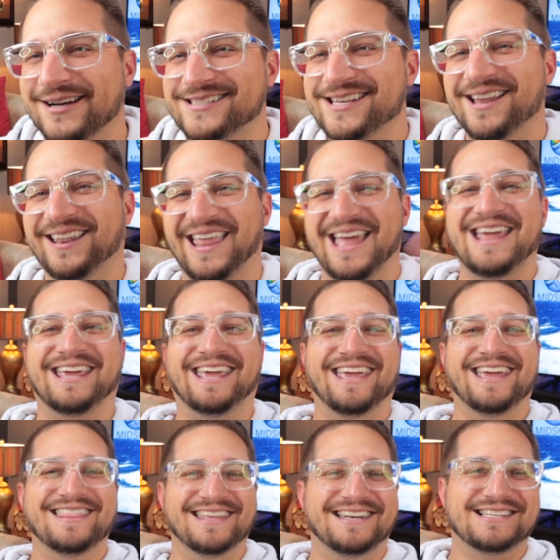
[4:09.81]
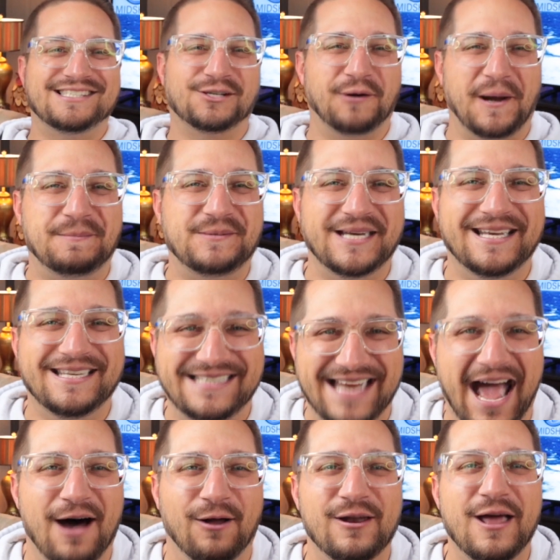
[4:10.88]
There's a link in the description
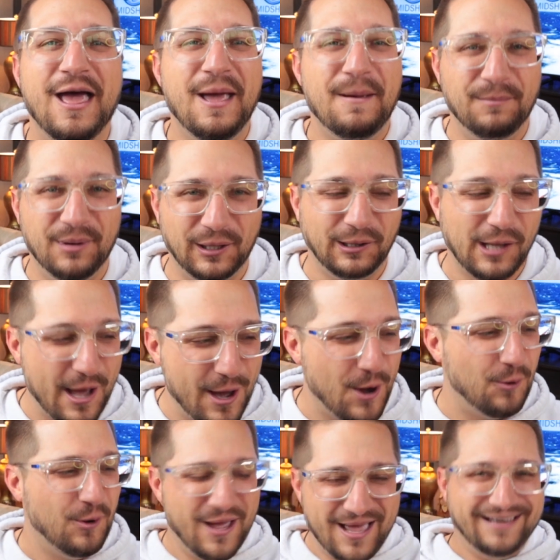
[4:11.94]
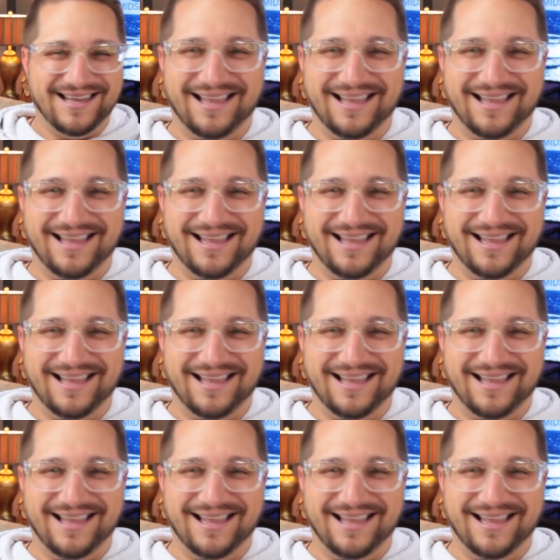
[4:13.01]
down below.